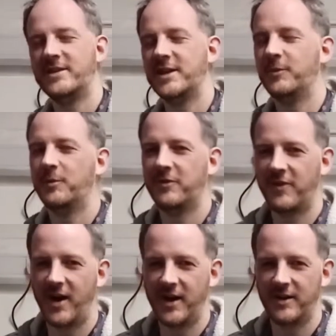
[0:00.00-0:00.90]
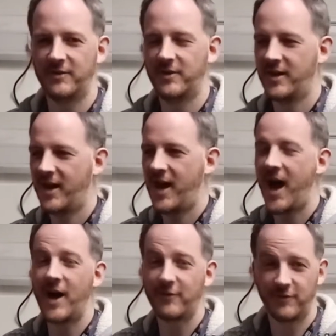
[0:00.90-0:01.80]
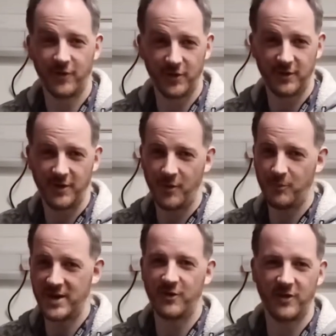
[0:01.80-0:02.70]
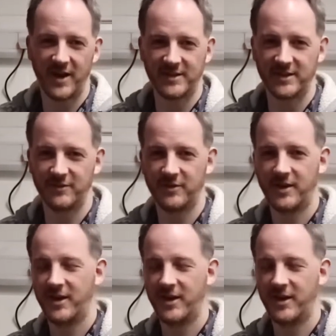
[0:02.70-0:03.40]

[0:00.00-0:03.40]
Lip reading: Tip number 5, have fun and be creative.